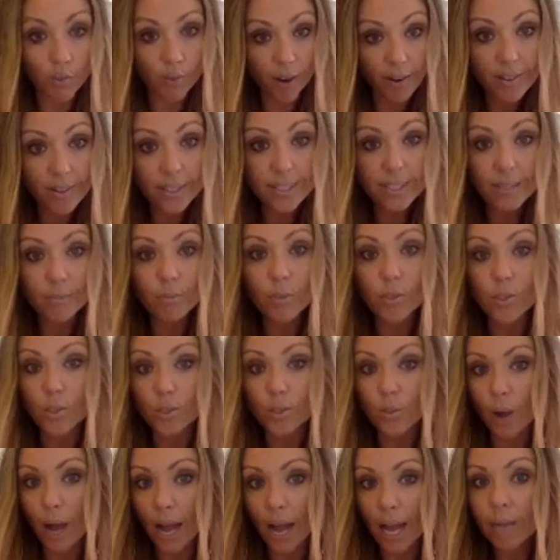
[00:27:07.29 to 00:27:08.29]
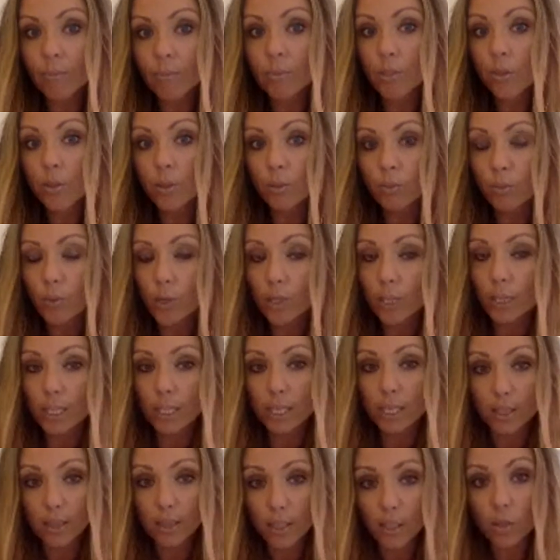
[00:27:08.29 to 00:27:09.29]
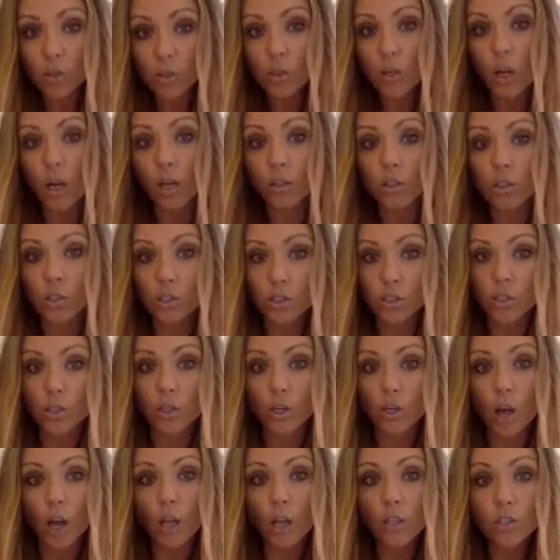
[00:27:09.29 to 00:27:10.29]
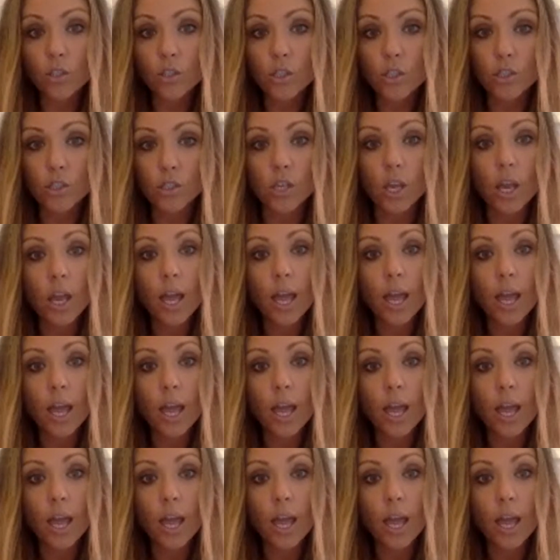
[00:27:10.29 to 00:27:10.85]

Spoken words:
very similar to what I'm doing, working in the unconscious and the conscious.